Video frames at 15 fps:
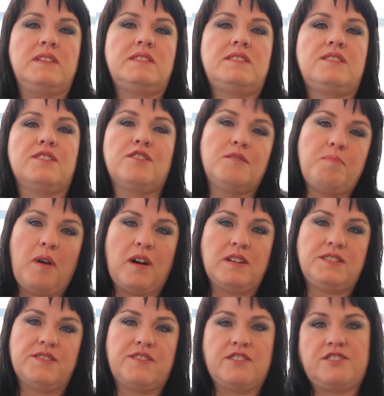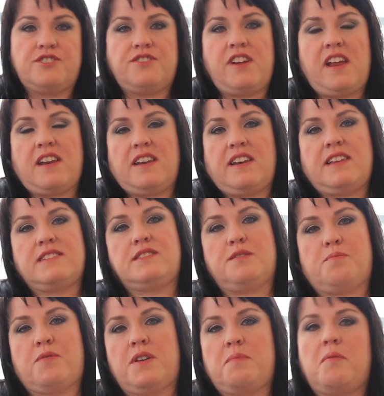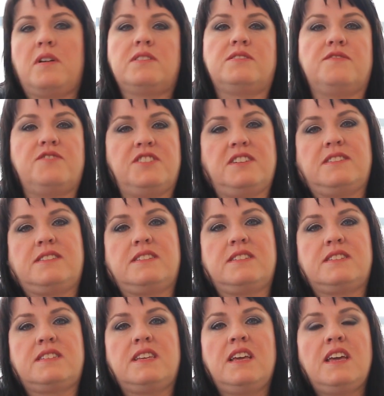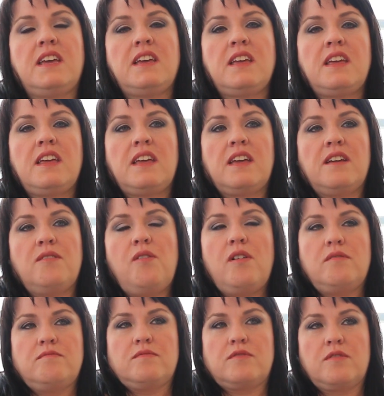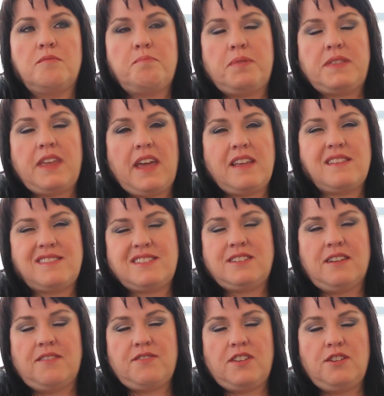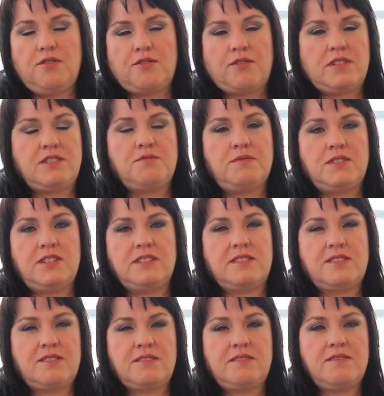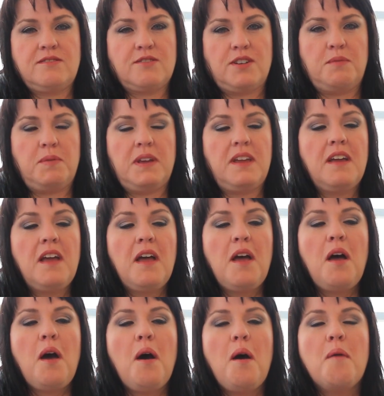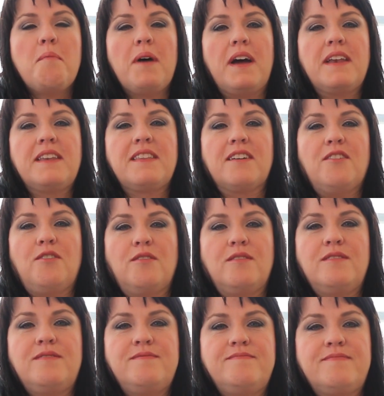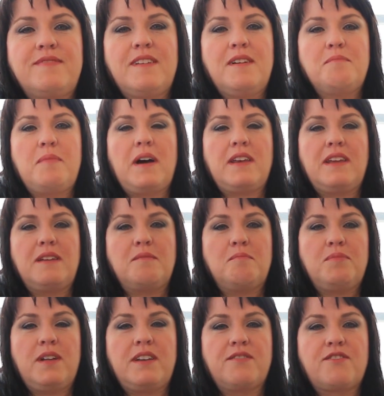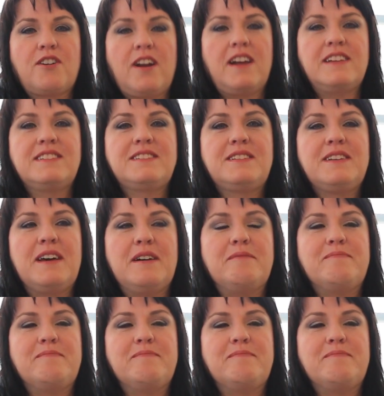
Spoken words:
It's the good parts of Christianity. It's the pretty parts of Jesus. But they still have the Eucharist, which is creepy. But the whole body and blood of Christ,